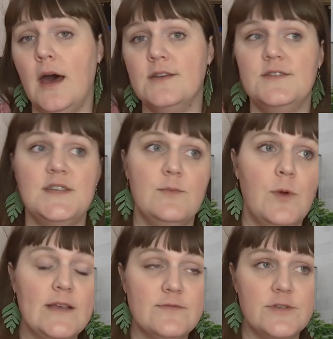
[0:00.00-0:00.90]
You see,
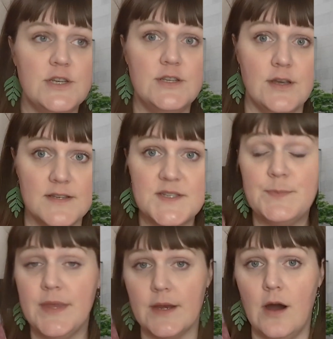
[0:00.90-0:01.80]
West Virginia
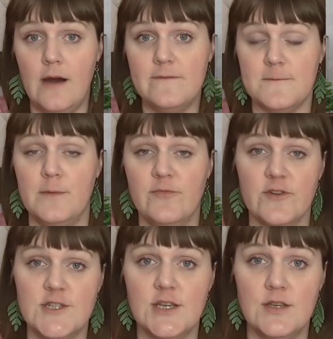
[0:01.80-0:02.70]
split off from
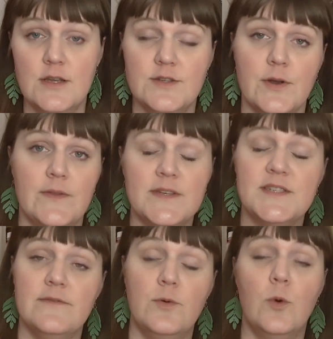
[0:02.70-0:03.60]
Virginia during the
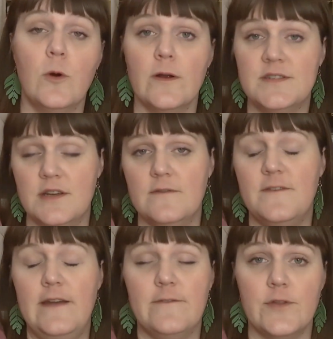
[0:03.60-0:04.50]
Civil War to
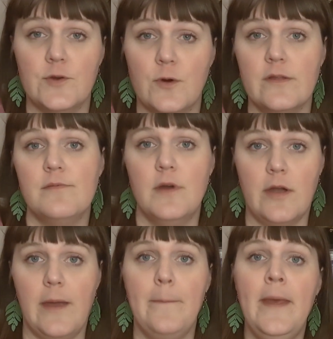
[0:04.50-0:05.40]
fight for the North. Okay.